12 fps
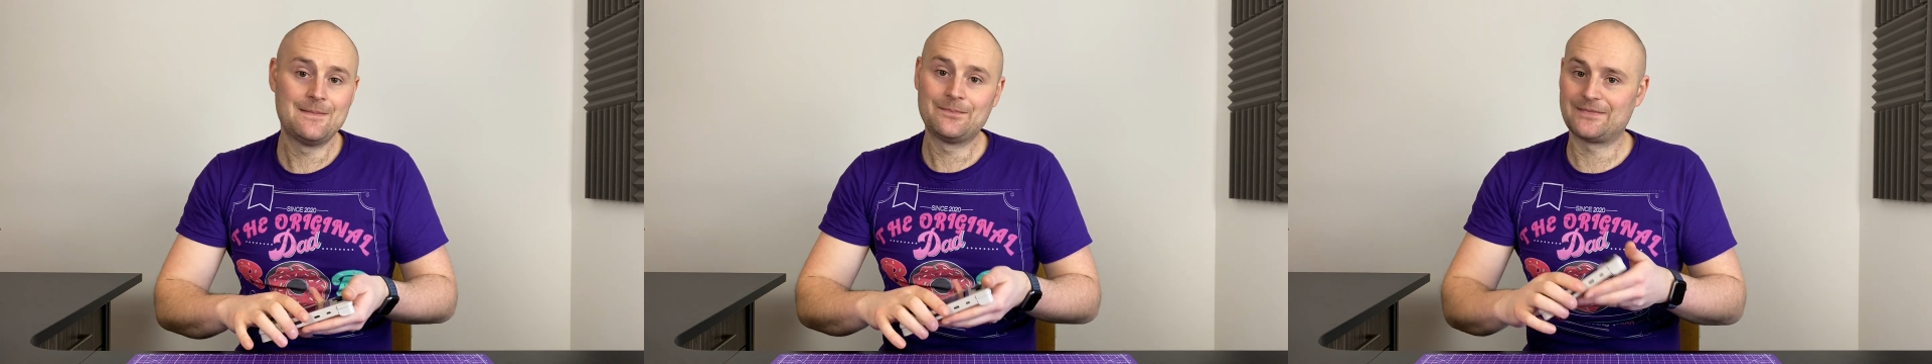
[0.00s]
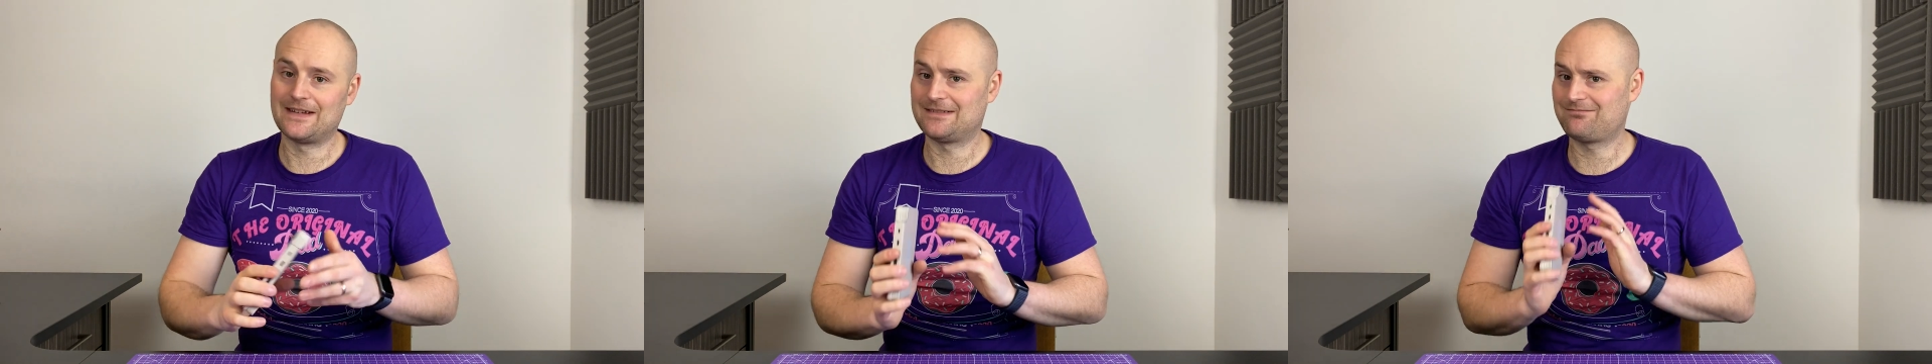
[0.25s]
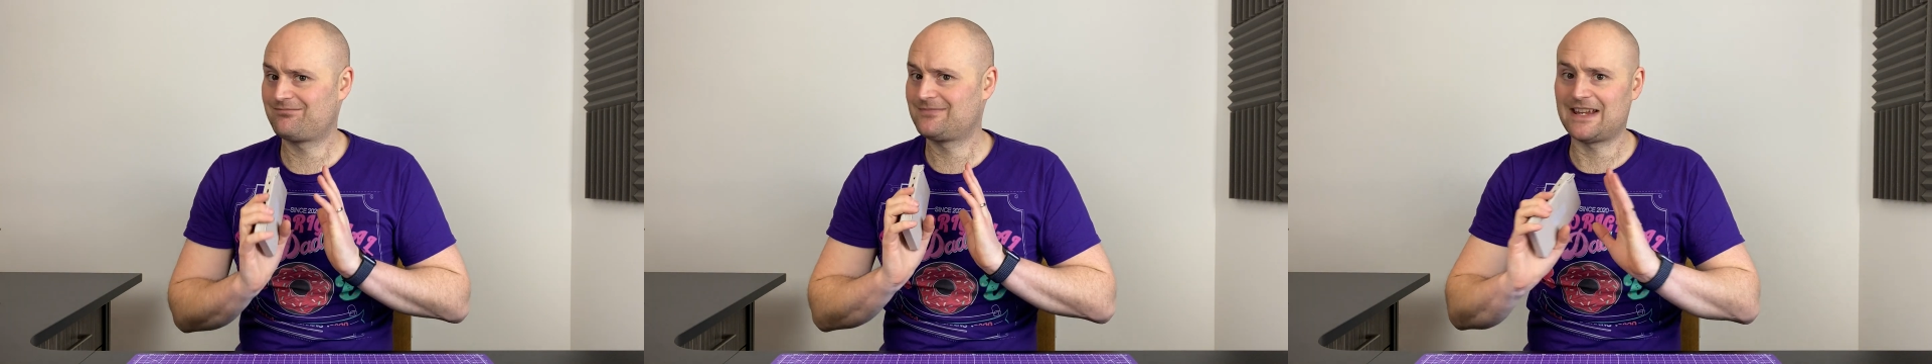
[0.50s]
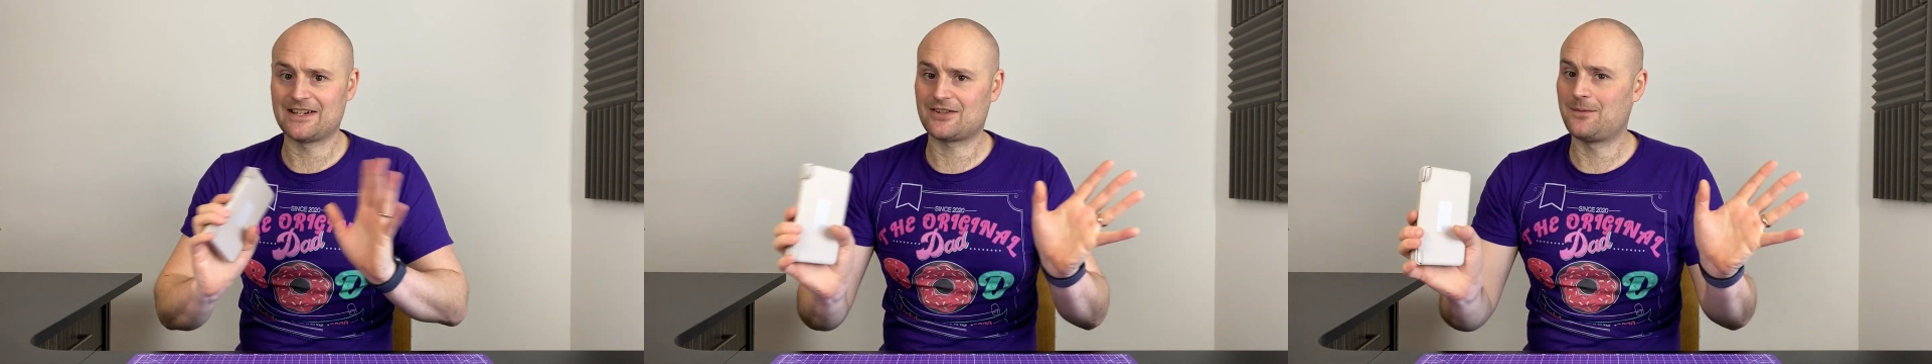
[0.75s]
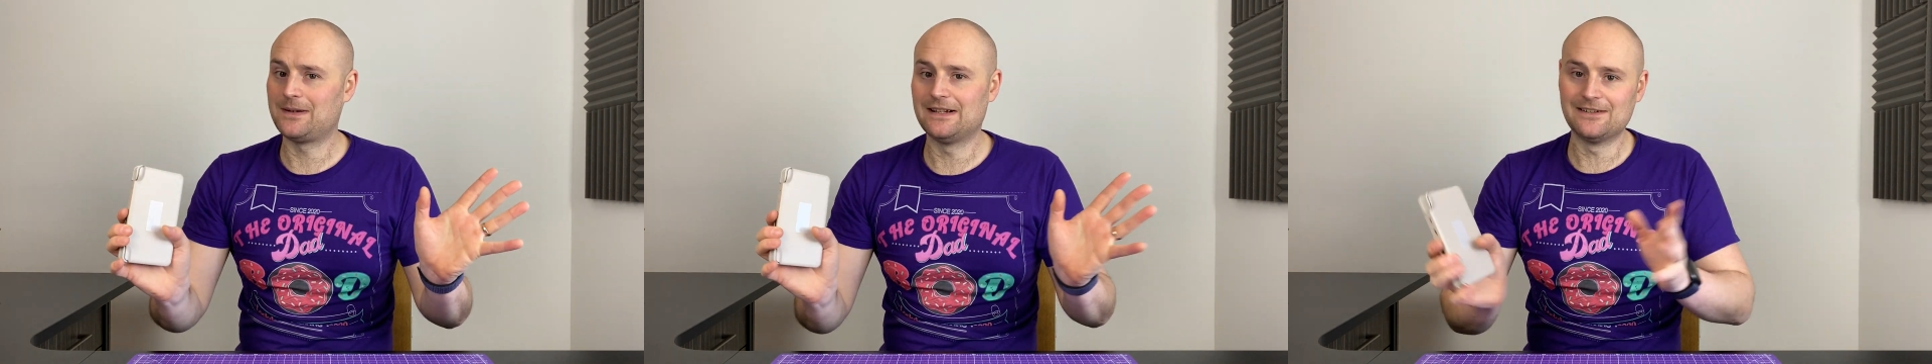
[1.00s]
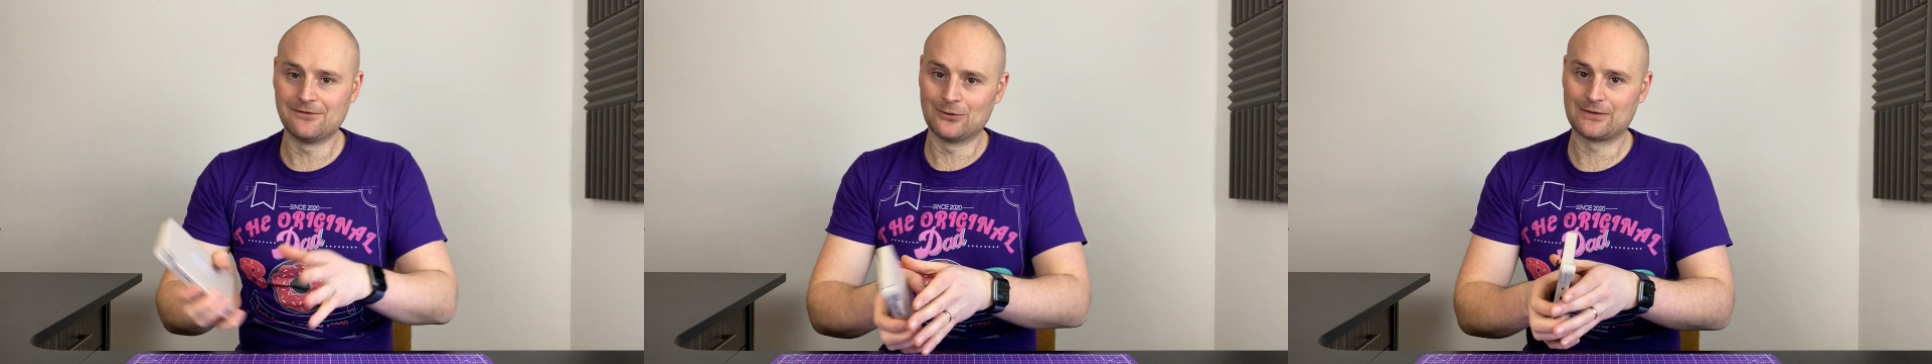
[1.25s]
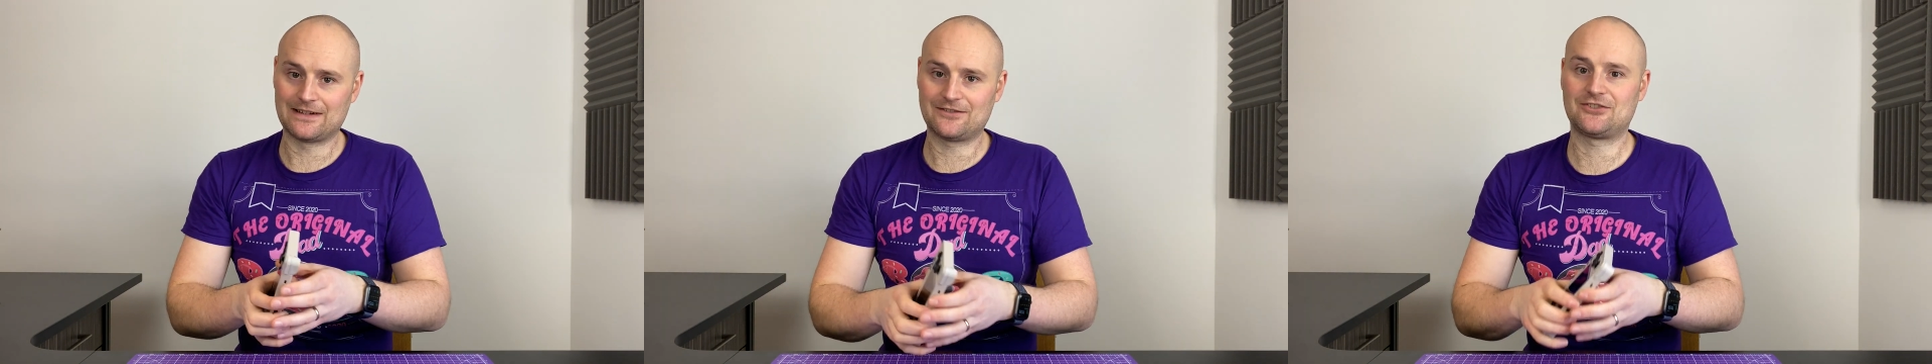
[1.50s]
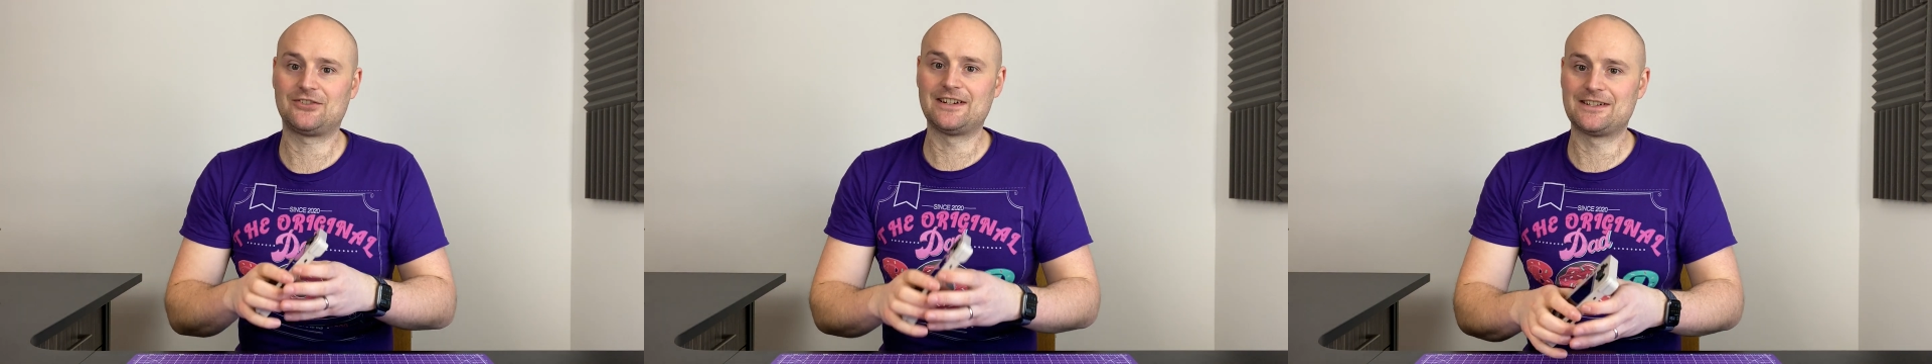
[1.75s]
that gets completely ruled out
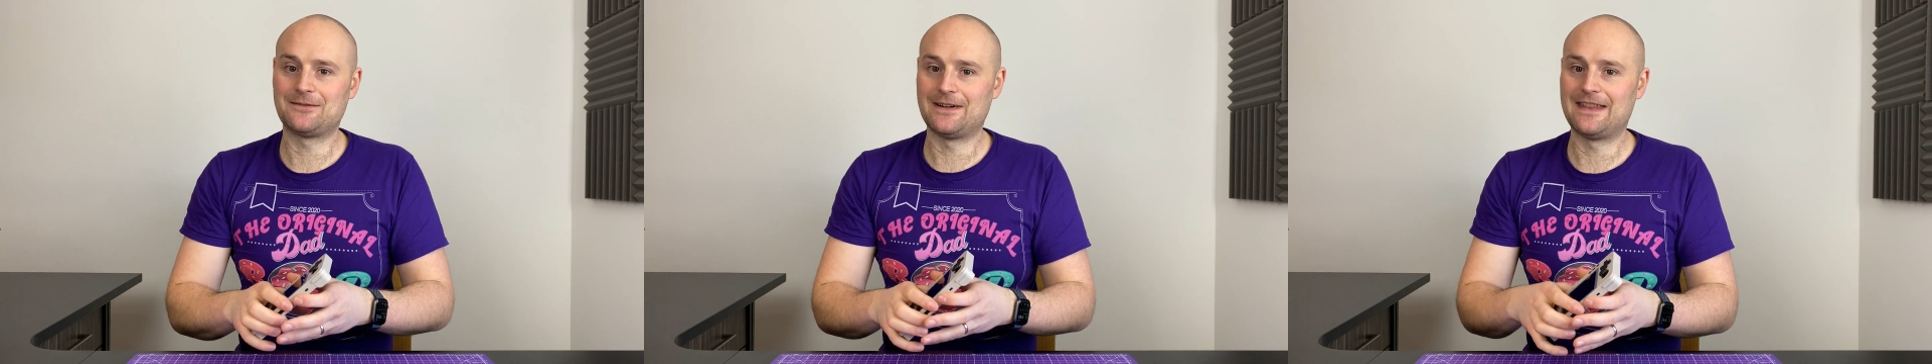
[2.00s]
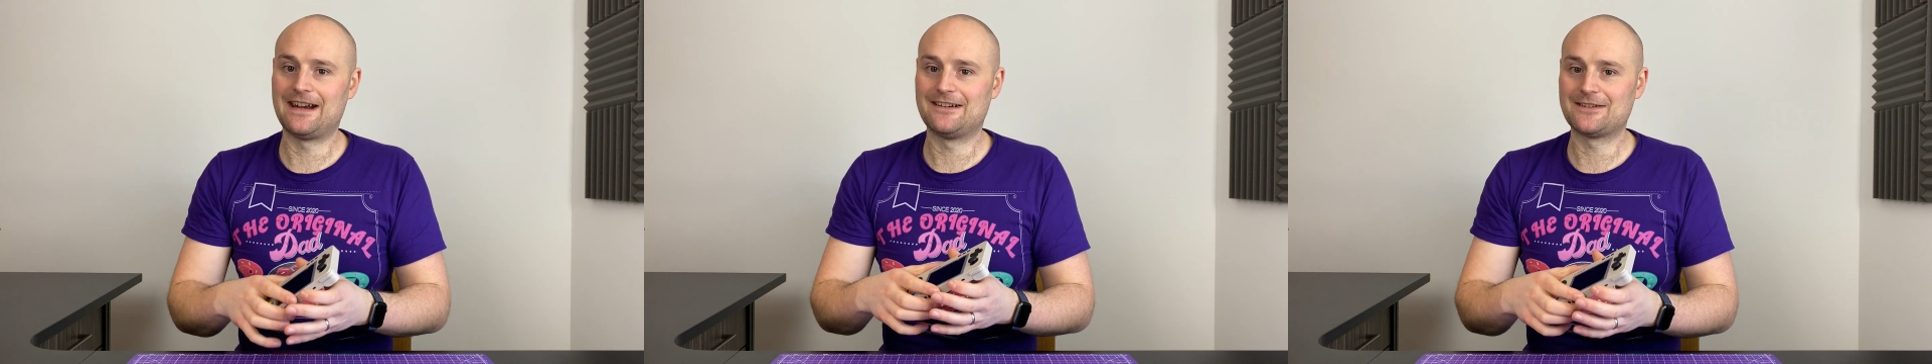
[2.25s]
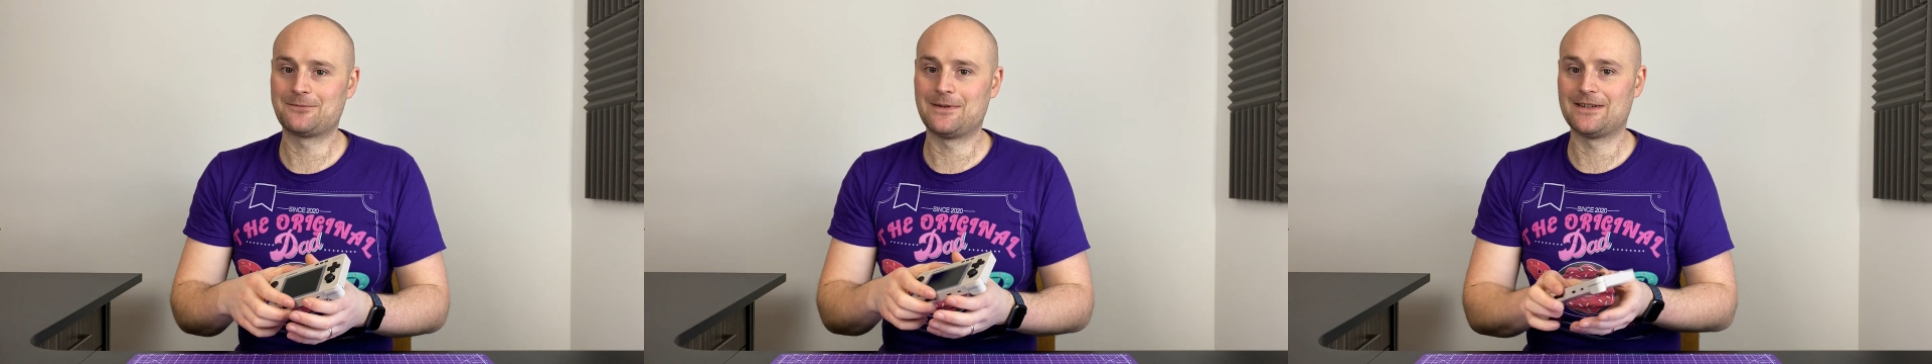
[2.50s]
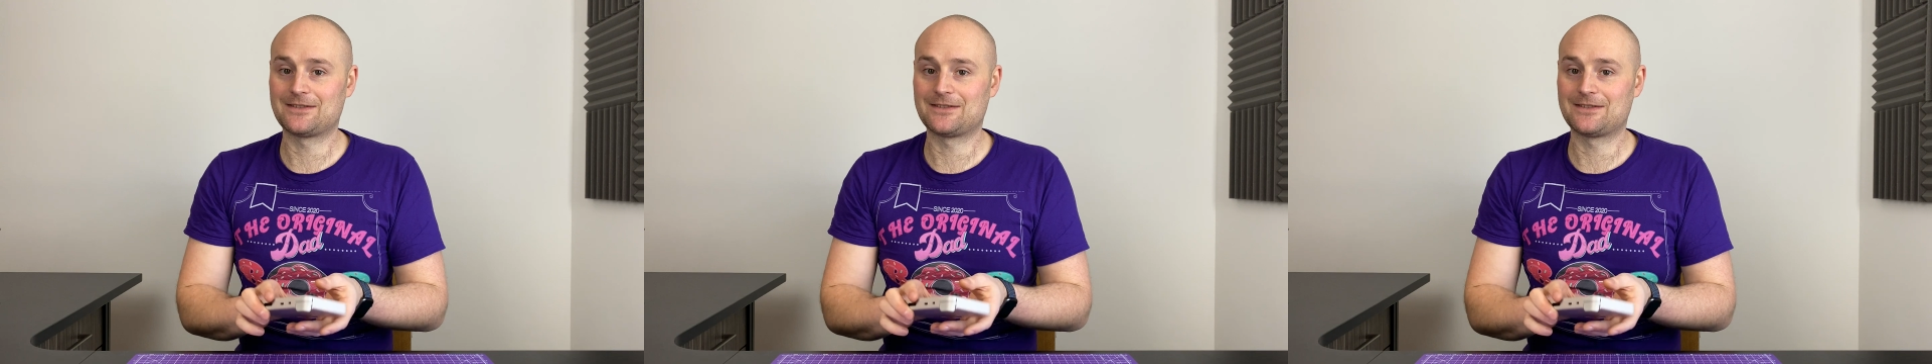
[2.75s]
straight away there as well.